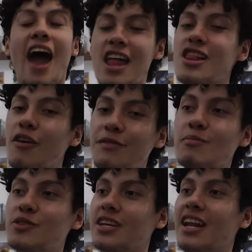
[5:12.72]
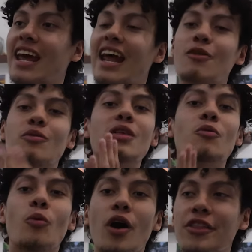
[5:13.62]
I love Imogen and I
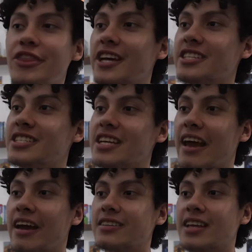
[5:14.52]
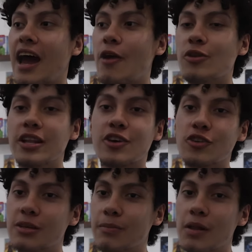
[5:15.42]
really want that she has a really
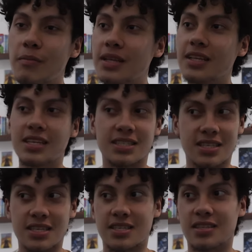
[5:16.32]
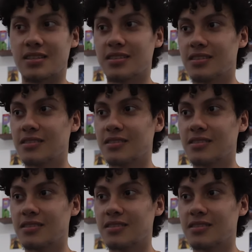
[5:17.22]
good development in this season.